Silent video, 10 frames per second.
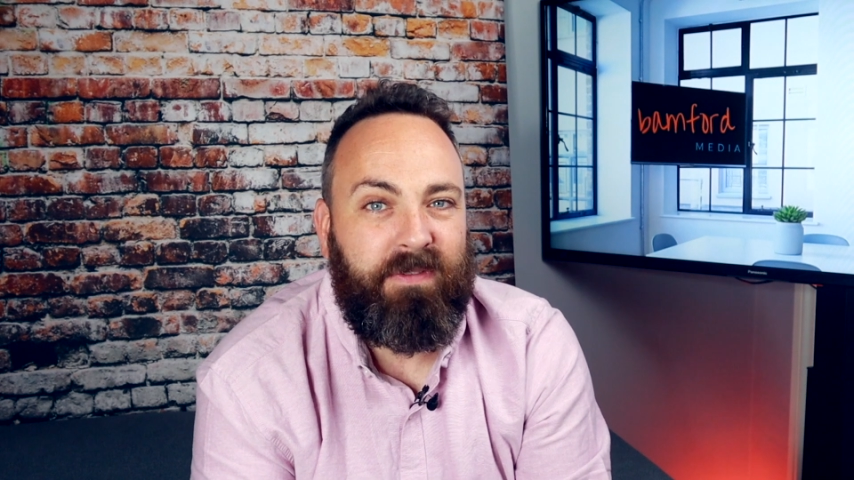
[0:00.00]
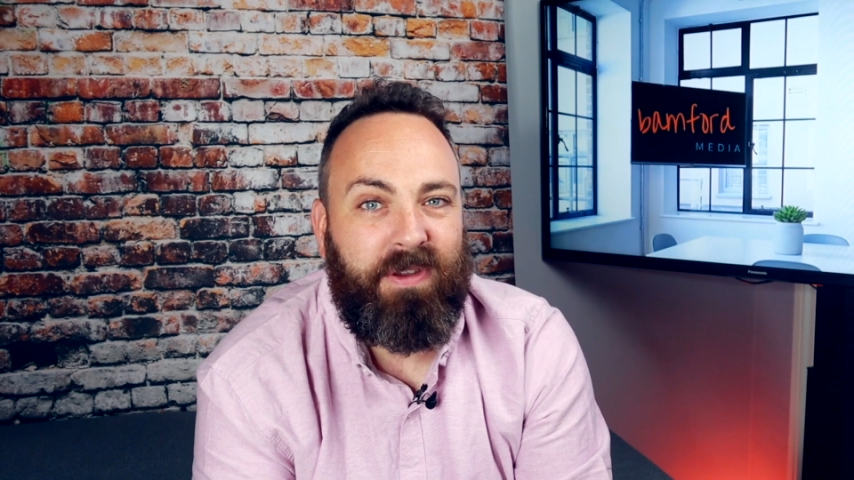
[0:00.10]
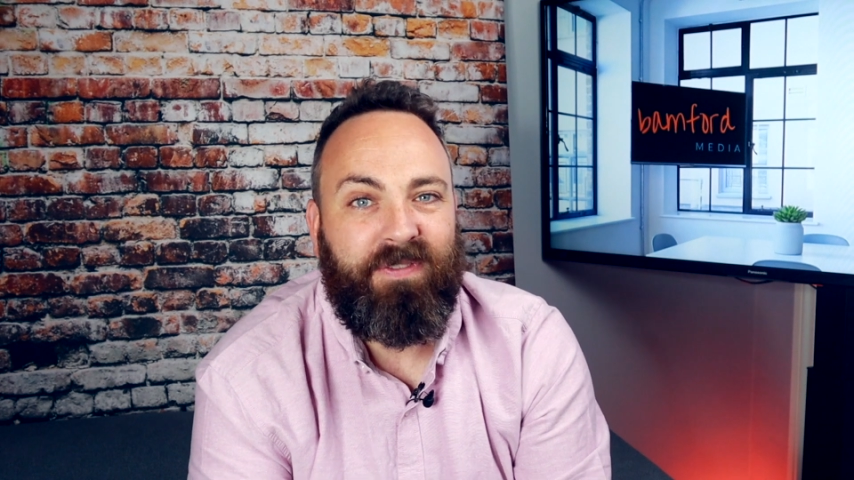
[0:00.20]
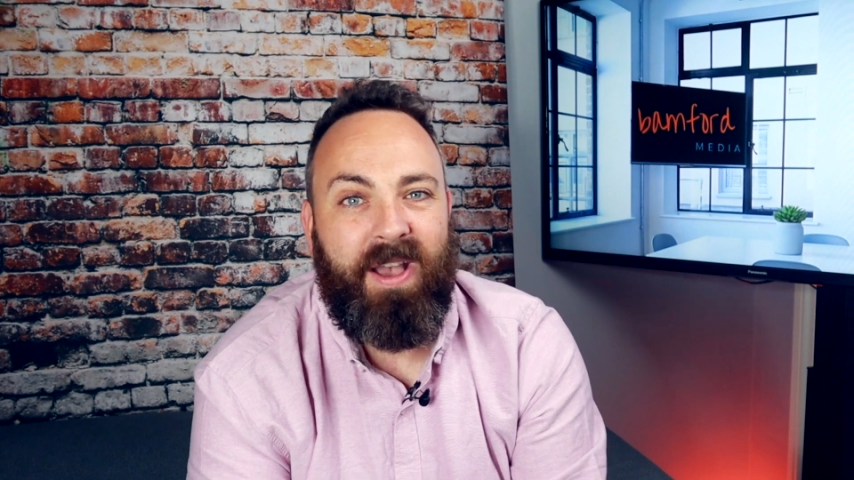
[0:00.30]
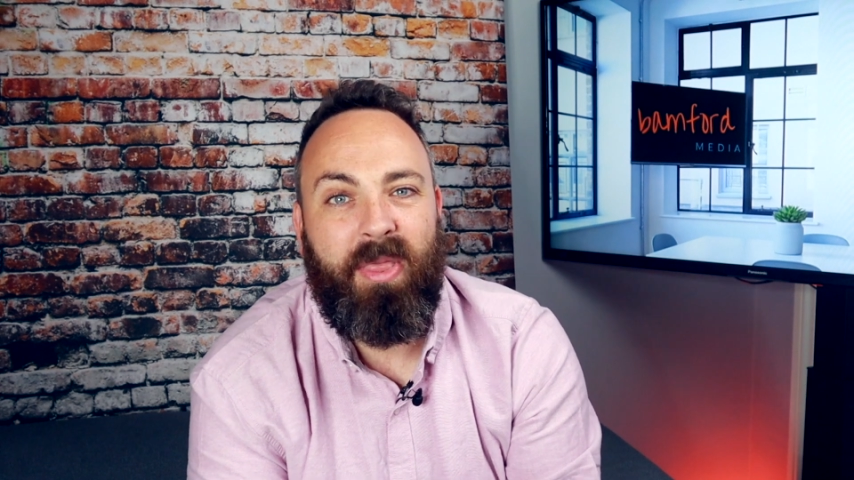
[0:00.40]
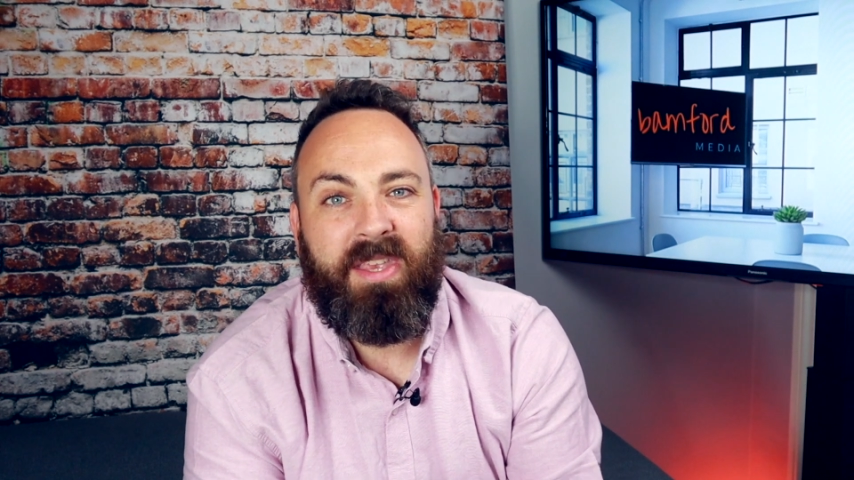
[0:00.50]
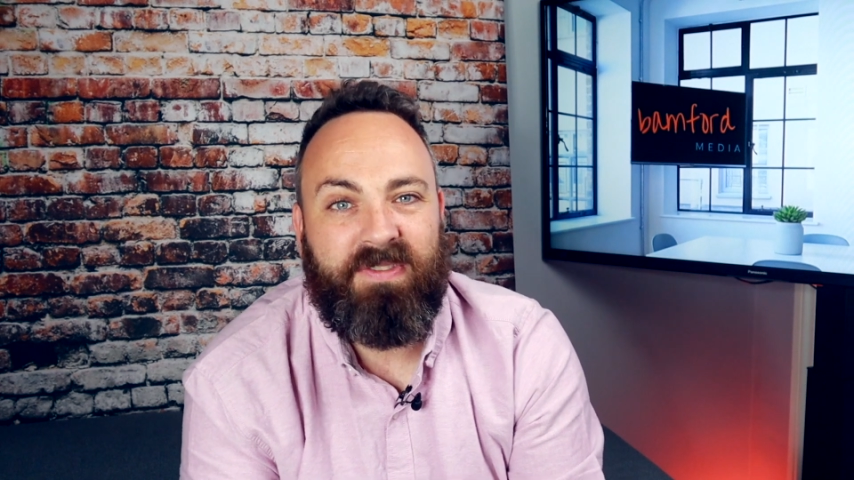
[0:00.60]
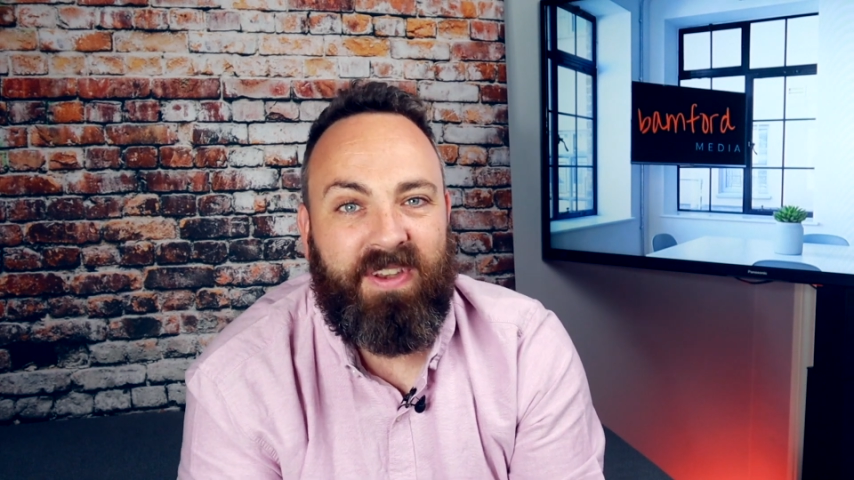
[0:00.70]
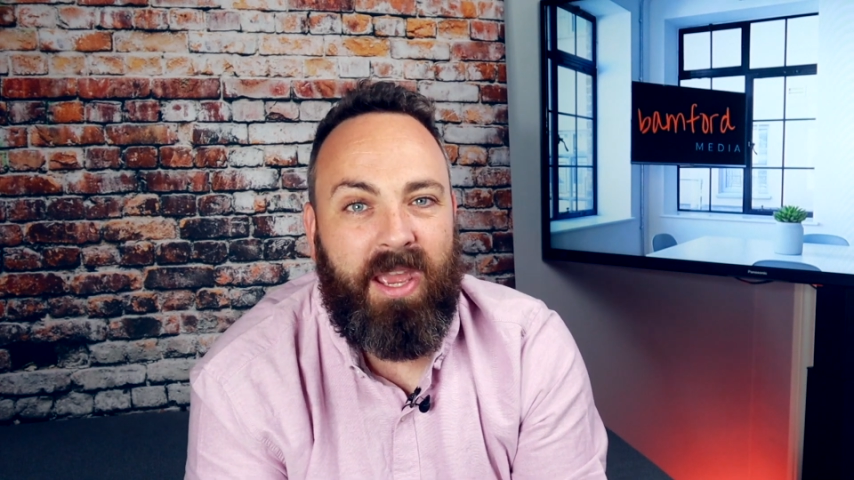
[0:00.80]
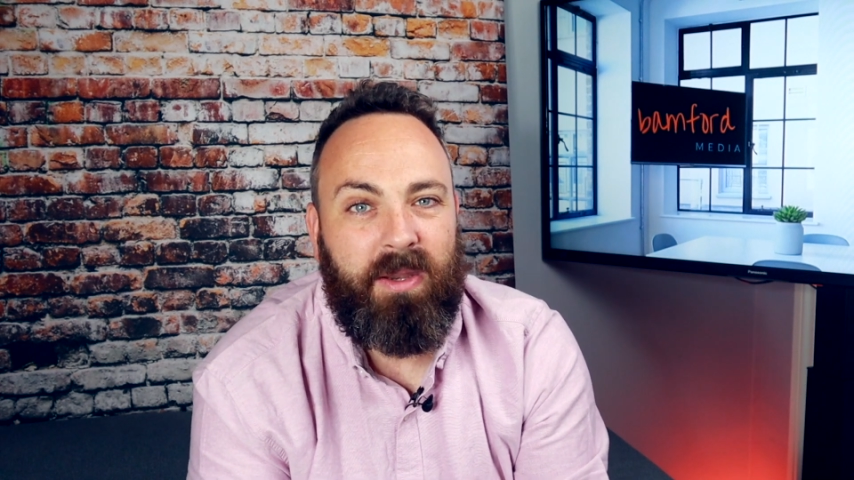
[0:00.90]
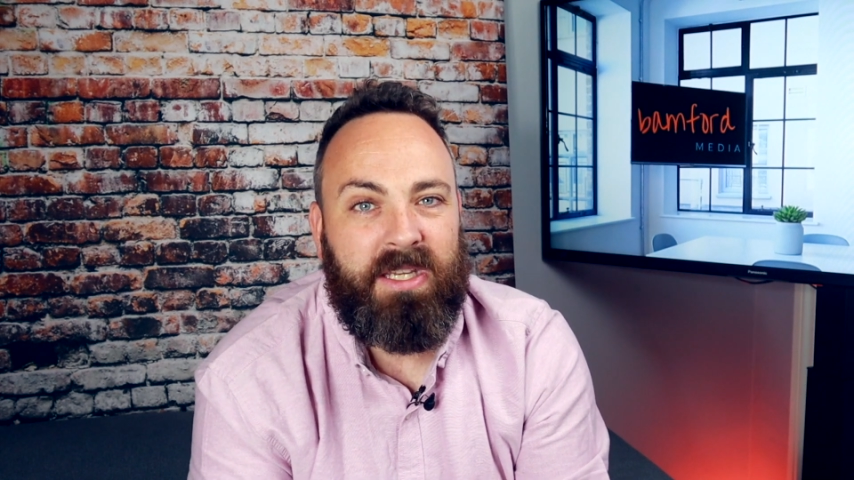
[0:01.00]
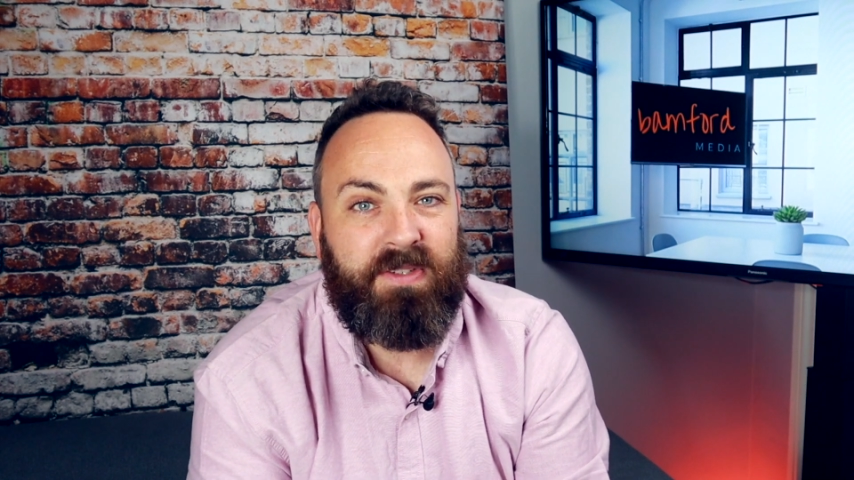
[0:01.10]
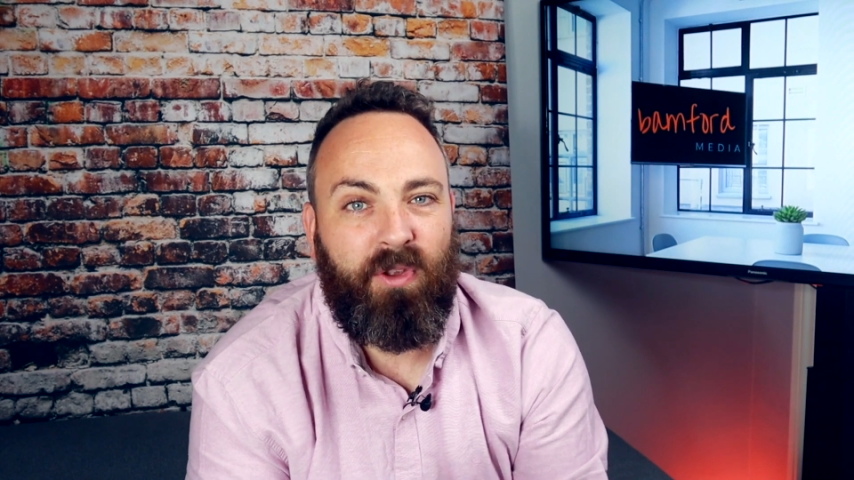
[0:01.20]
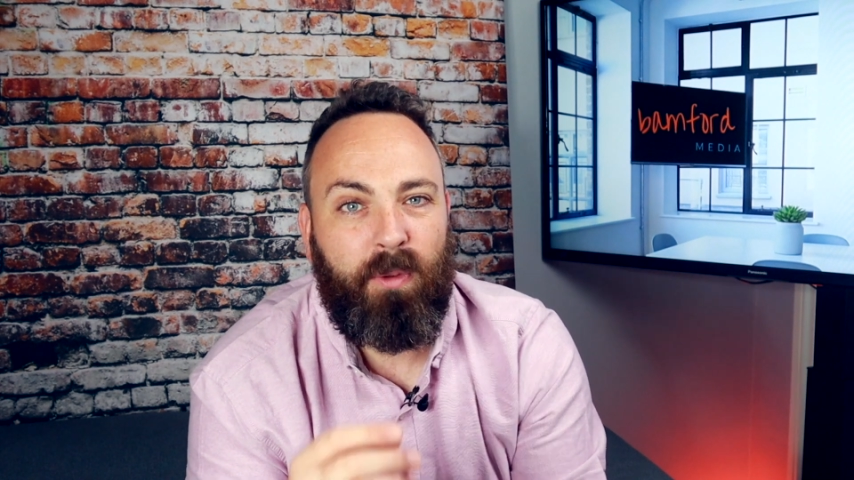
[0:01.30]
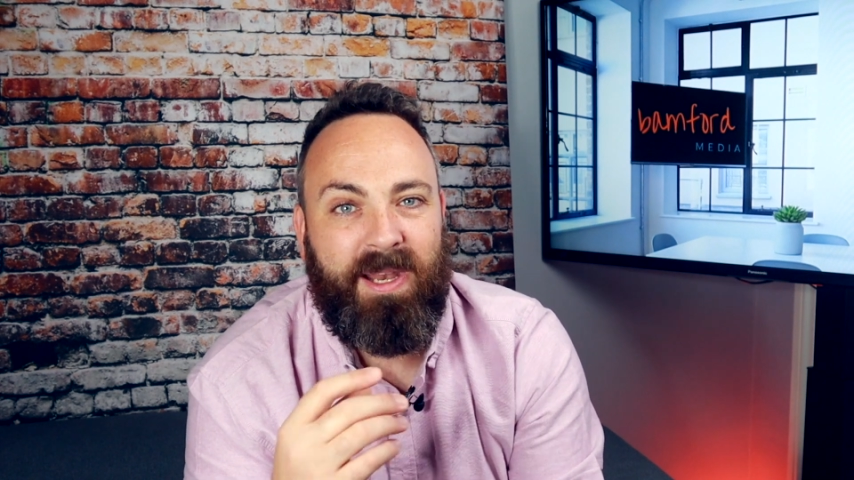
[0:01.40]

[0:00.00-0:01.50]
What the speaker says: If you found this video useful,